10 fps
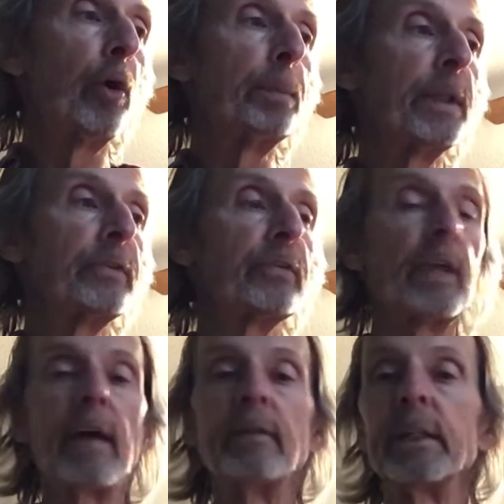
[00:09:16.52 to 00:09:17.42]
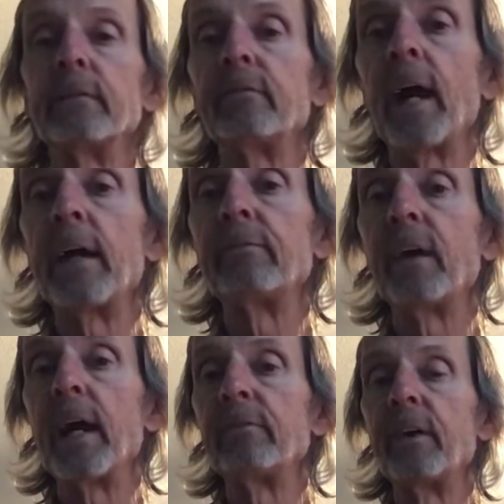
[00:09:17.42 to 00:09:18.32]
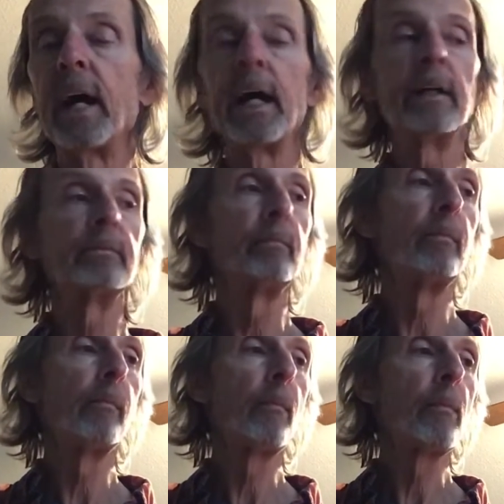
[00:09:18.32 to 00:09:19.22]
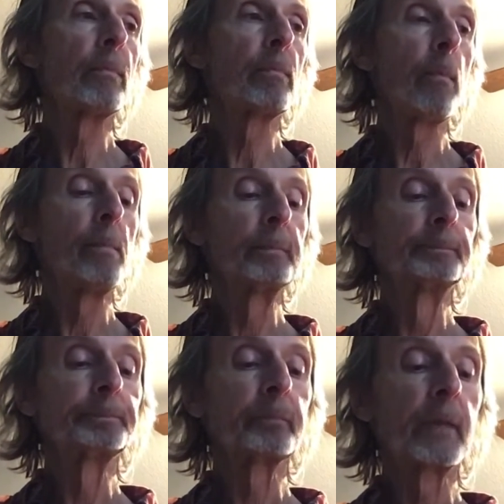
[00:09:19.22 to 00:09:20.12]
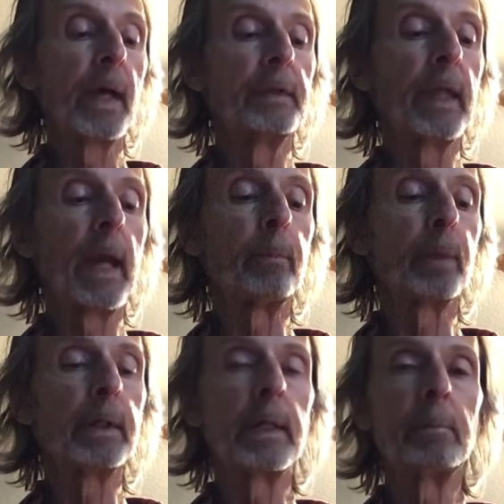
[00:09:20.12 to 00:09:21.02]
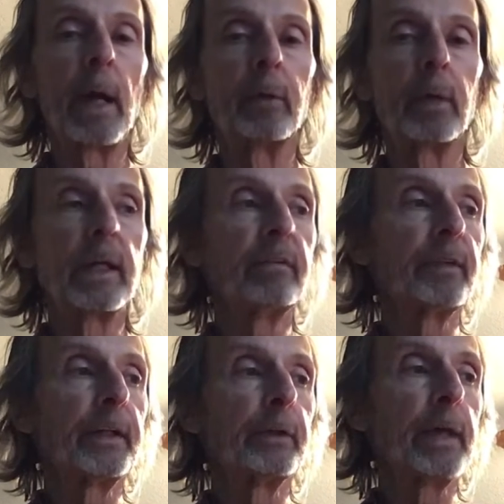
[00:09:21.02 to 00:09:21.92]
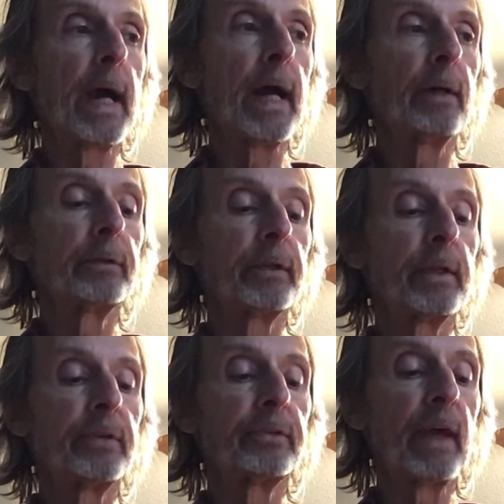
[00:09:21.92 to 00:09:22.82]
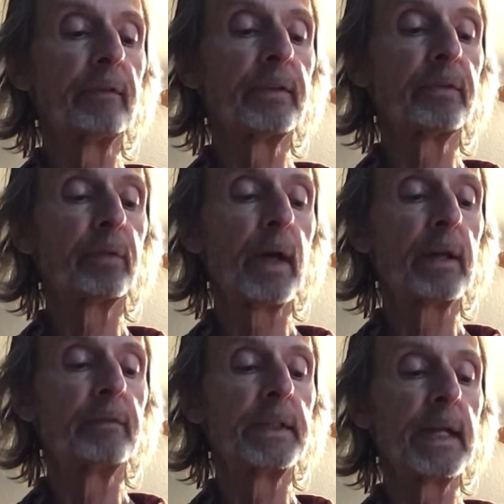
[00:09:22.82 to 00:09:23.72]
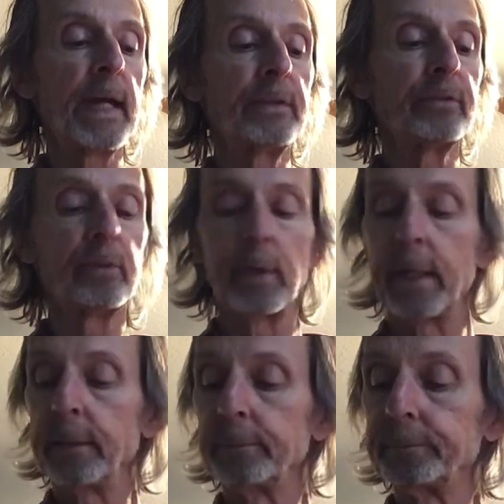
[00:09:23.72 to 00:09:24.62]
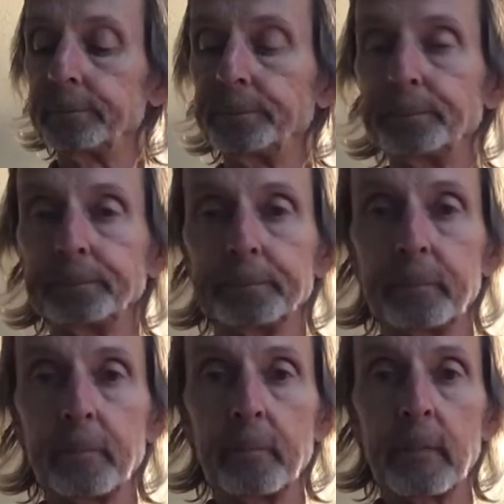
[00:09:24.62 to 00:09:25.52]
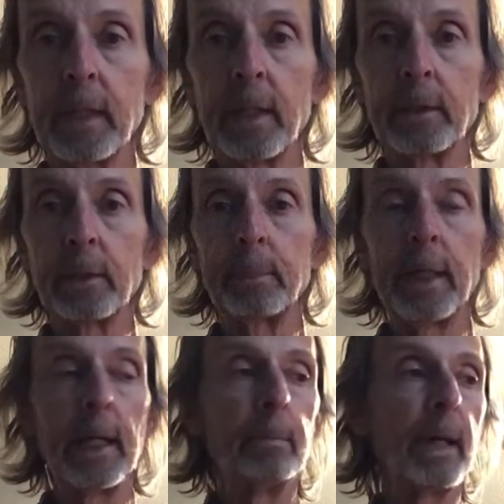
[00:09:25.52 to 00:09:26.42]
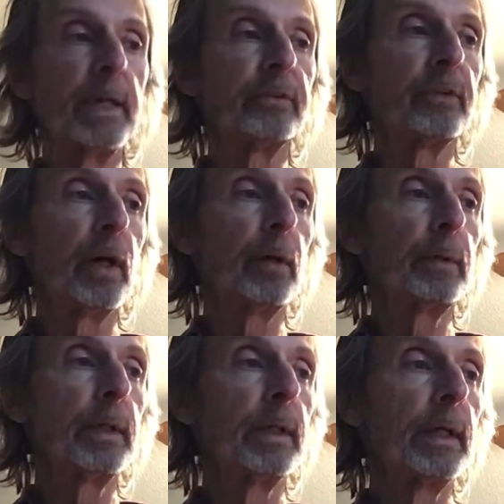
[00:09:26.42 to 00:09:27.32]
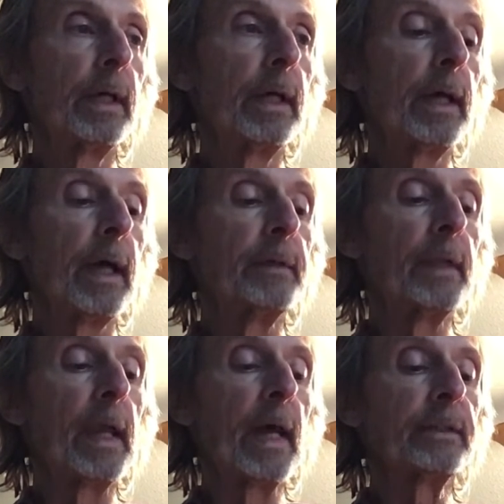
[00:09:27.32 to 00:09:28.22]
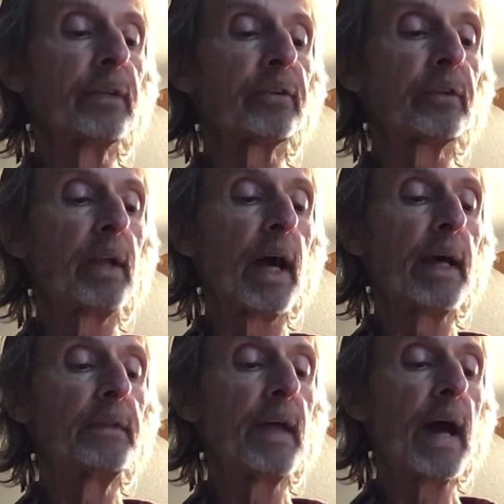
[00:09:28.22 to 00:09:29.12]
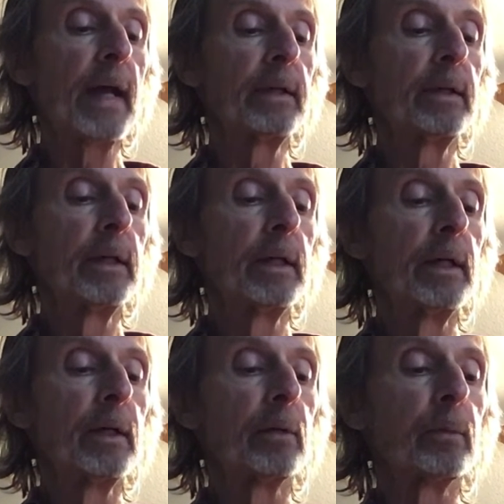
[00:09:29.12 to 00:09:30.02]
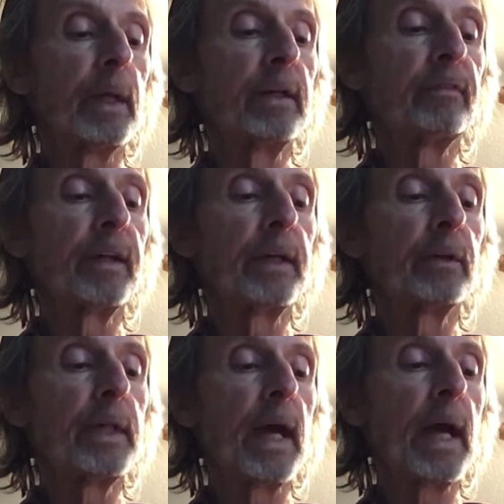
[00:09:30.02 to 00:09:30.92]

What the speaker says: open 7, 5, 5, 5. And then I'm bringing my ring finger down to the 7th fret of the A string to play a bass note. And then I just slide that ring finger